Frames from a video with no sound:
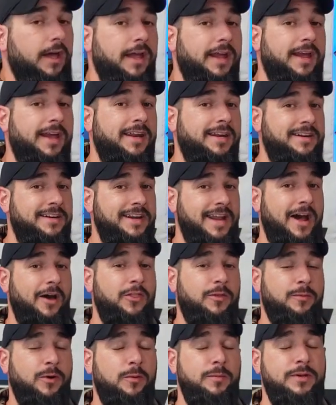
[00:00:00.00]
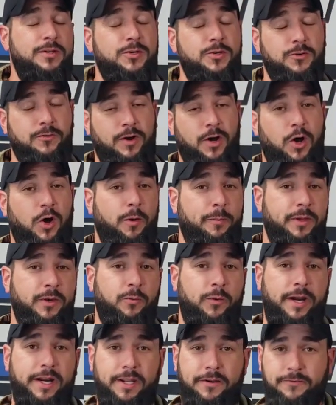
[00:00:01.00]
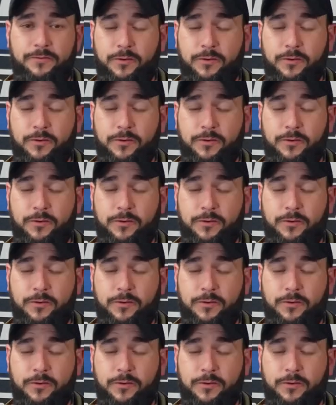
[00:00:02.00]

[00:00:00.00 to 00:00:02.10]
And now the moment you've all been waiting